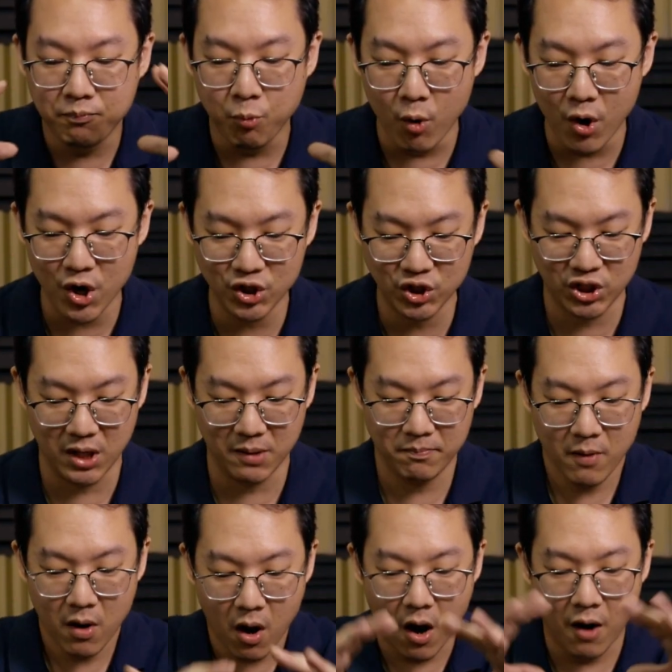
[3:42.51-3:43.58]

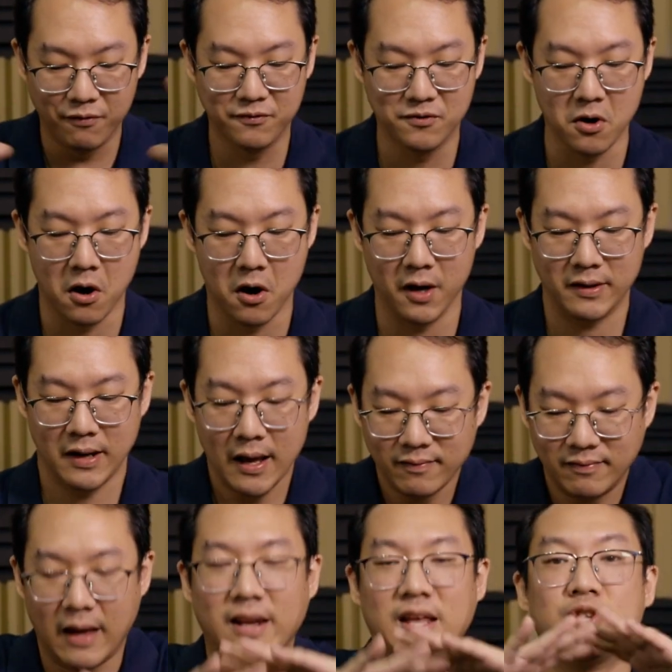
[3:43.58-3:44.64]
worship of God
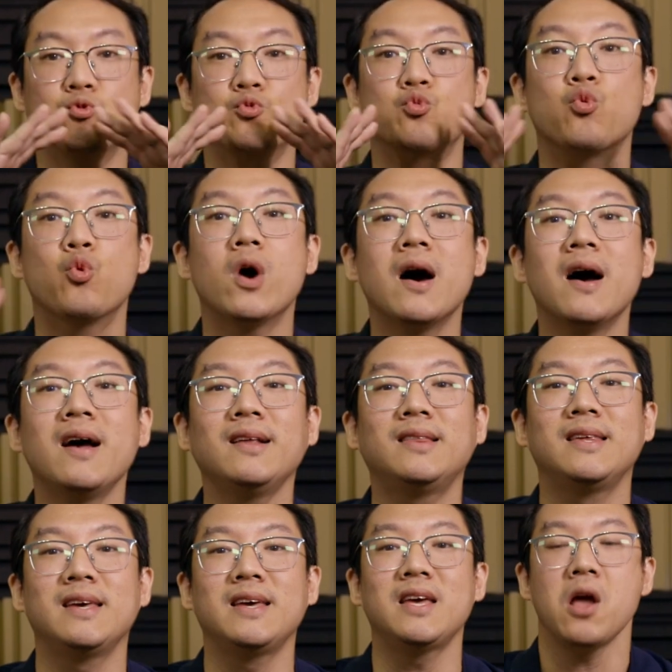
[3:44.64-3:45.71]
that is
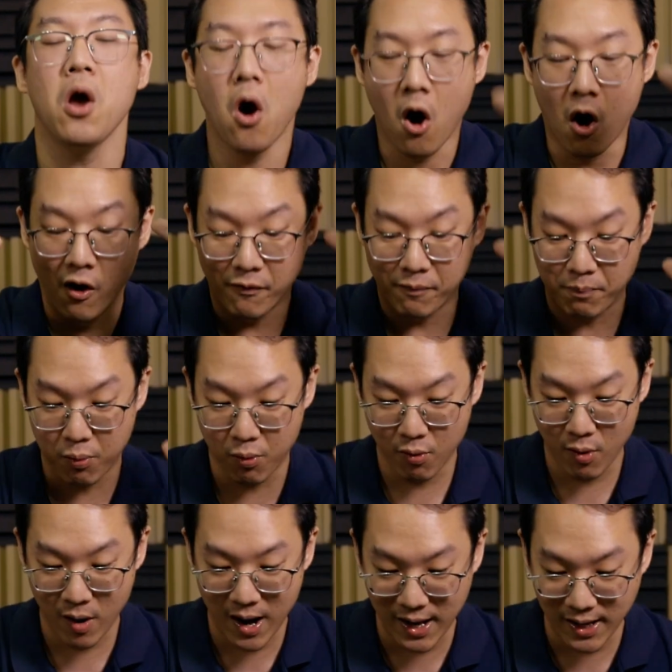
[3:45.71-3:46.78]
worthy of
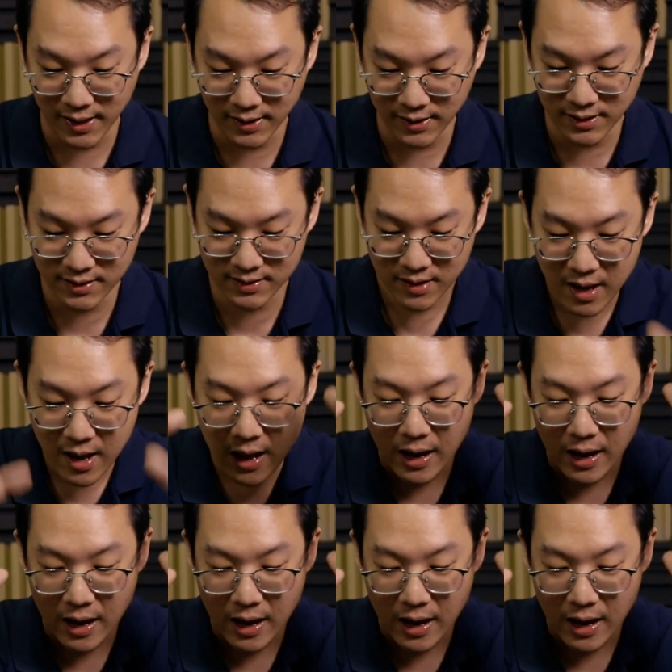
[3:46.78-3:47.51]
praise,